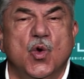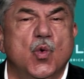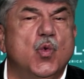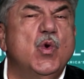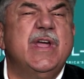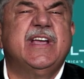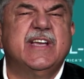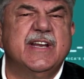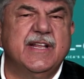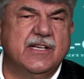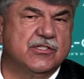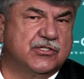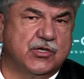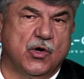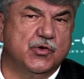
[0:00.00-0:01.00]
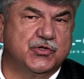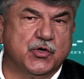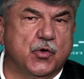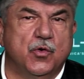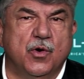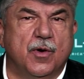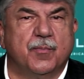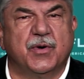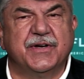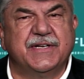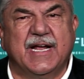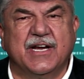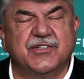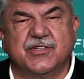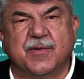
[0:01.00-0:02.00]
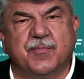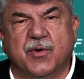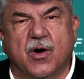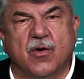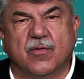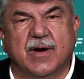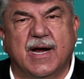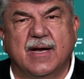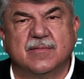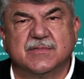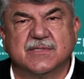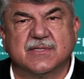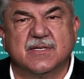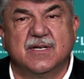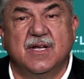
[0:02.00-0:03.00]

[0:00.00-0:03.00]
weakening social protection programs,